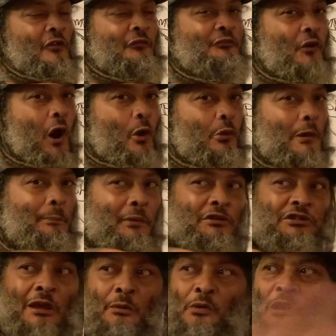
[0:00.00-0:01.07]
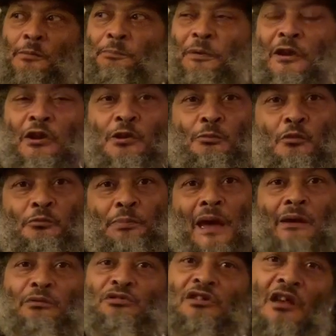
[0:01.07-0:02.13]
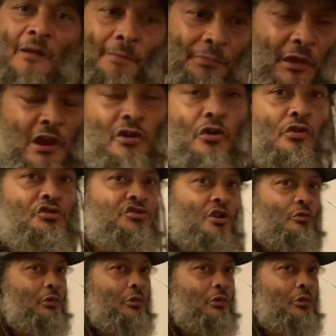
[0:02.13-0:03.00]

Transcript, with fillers: forward, but they would appear to move backwards. There goes your